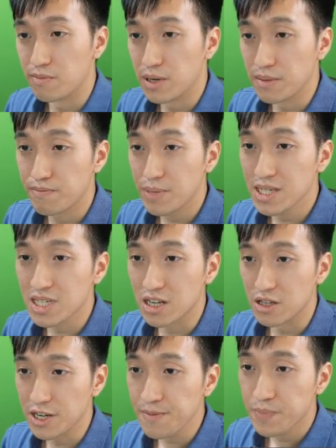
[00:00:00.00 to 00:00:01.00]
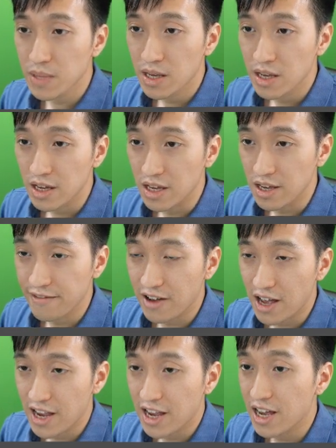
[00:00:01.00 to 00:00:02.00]
But basically, if
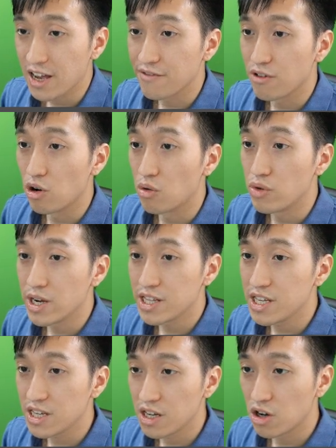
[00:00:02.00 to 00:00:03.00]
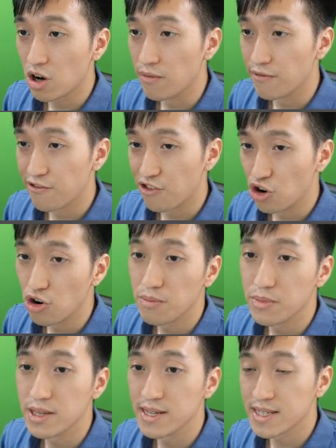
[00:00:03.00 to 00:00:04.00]
I have already
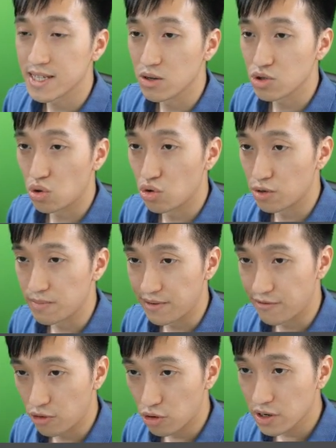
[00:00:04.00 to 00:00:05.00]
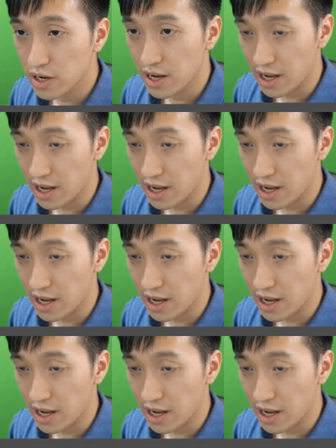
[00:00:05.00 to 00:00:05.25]
confirmed this sales order before,